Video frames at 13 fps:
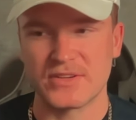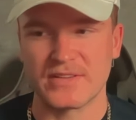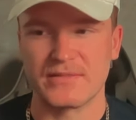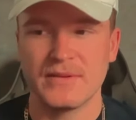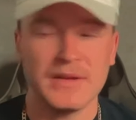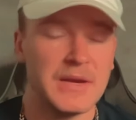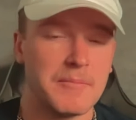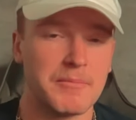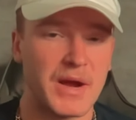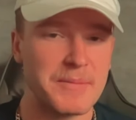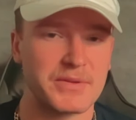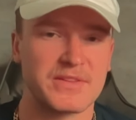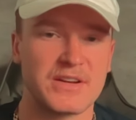It
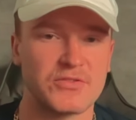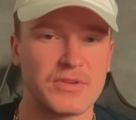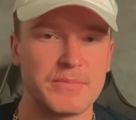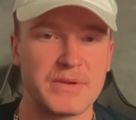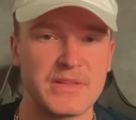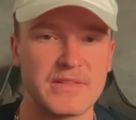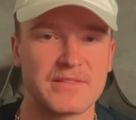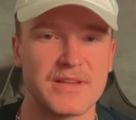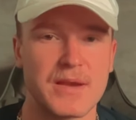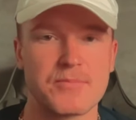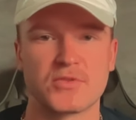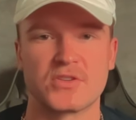might potentially be the same